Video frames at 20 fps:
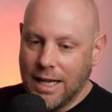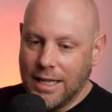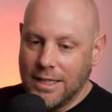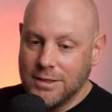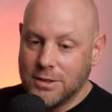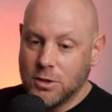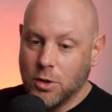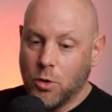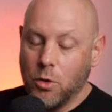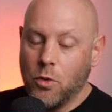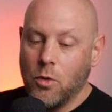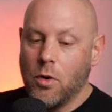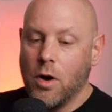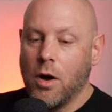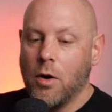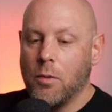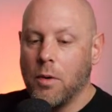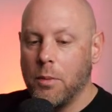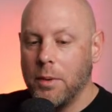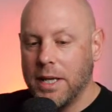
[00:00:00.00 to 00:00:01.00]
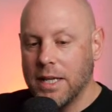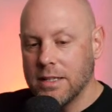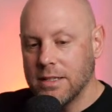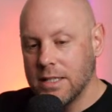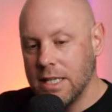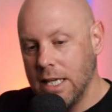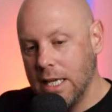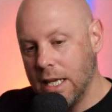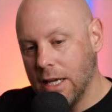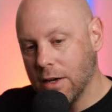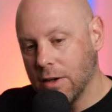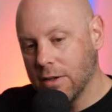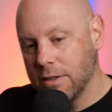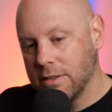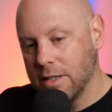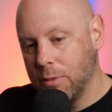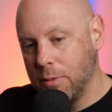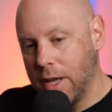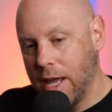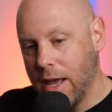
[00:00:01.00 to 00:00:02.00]
so what we can see here is
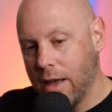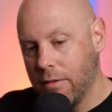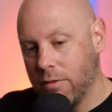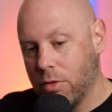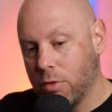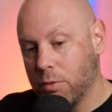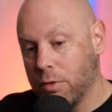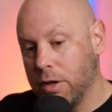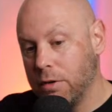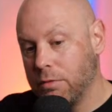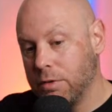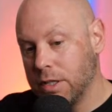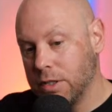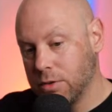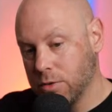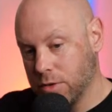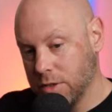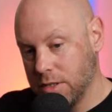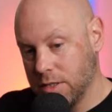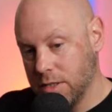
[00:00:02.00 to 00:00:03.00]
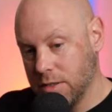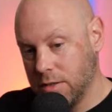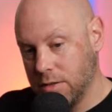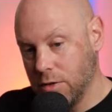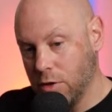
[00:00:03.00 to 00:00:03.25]
that we have 3 resources,